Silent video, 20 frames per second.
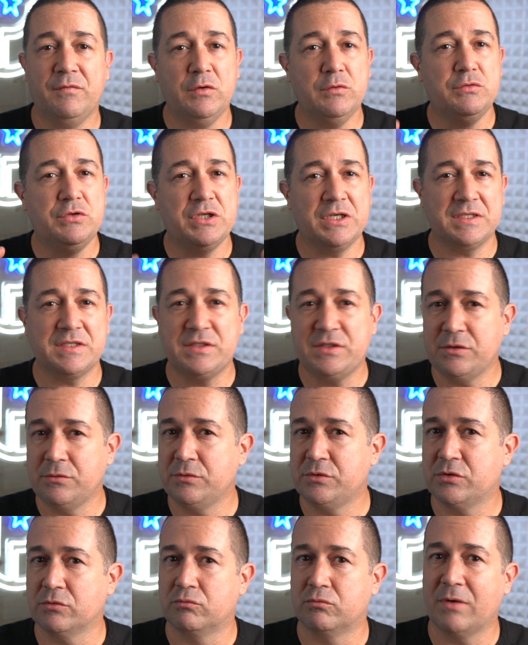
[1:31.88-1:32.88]
you just do
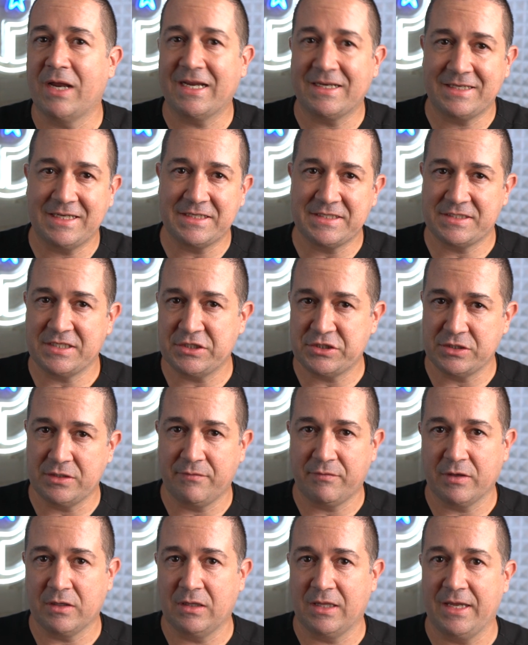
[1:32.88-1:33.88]
direct excision
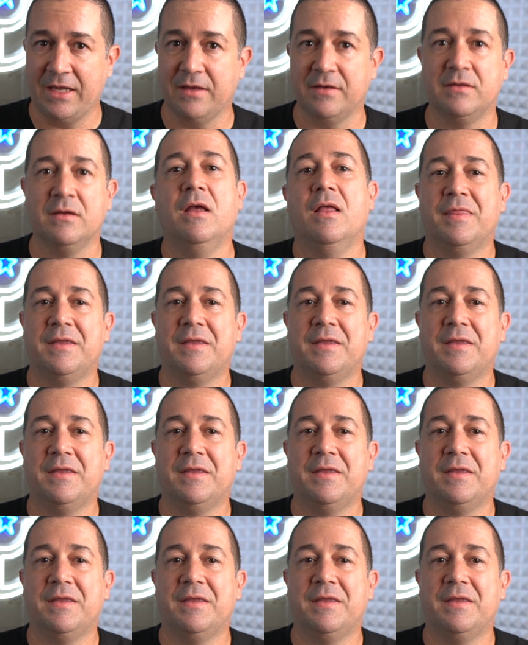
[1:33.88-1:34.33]
of the gland,